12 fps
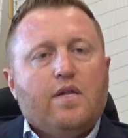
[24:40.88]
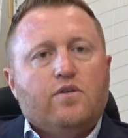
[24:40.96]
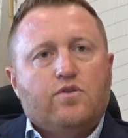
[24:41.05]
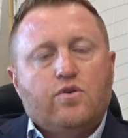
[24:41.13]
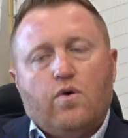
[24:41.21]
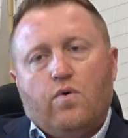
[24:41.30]
And
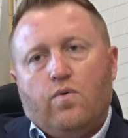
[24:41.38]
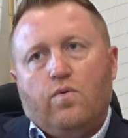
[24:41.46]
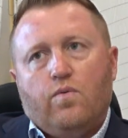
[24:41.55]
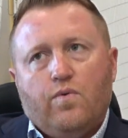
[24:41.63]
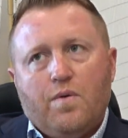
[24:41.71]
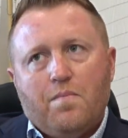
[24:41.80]

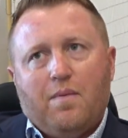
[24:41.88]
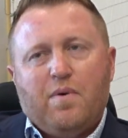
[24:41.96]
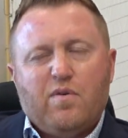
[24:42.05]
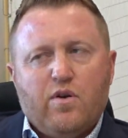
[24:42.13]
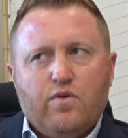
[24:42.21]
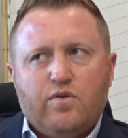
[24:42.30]
so we might be
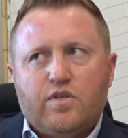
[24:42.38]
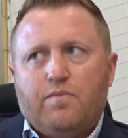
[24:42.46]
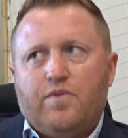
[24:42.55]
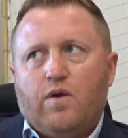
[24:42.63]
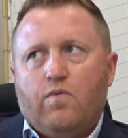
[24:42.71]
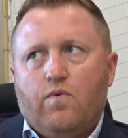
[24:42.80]
able to do
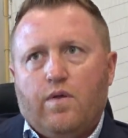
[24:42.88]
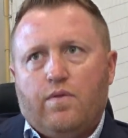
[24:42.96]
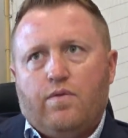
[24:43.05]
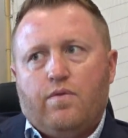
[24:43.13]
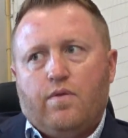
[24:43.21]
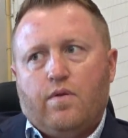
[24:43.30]
something
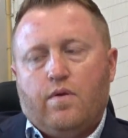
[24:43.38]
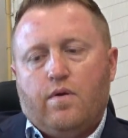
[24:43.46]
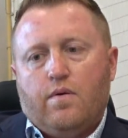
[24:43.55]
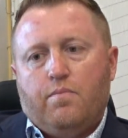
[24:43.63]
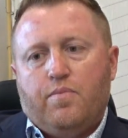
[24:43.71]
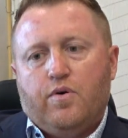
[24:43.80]
with
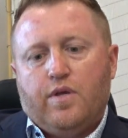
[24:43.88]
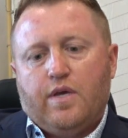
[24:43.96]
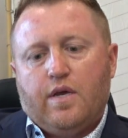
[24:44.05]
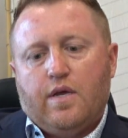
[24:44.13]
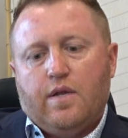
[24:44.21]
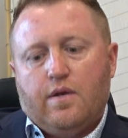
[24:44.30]

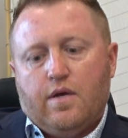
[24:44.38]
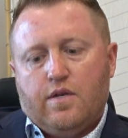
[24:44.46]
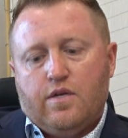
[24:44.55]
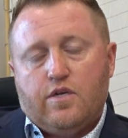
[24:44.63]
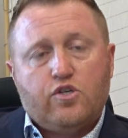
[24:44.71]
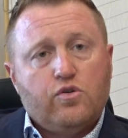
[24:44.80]
building in
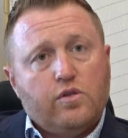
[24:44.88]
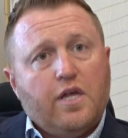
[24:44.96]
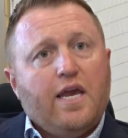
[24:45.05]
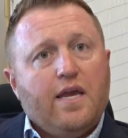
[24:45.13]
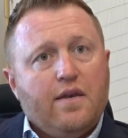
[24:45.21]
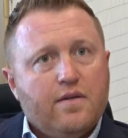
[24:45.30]
additional
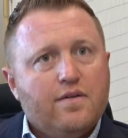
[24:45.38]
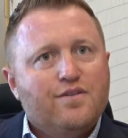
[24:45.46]
lane.